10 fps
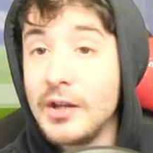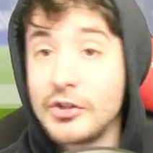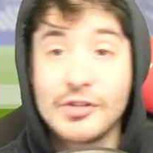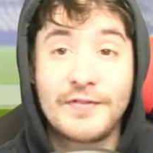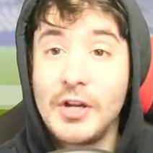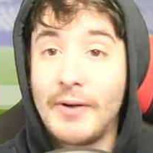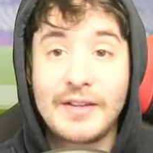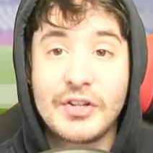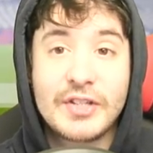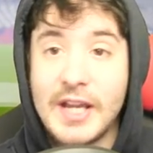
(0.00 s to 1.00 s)
Just for your
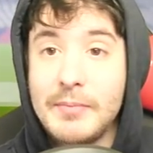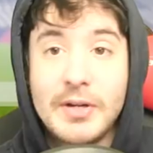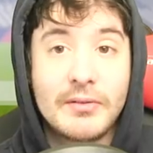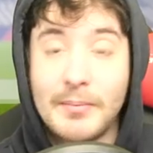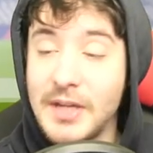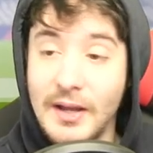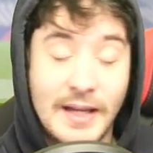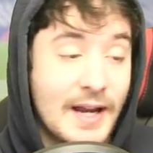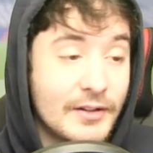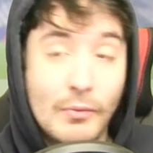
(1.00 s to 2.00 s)
entertainment.
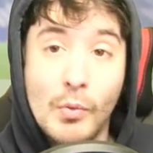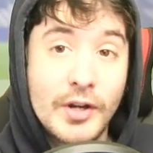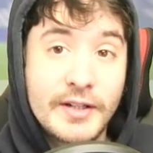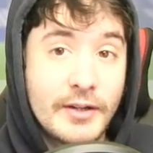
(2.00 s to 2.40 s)
Again, I don't want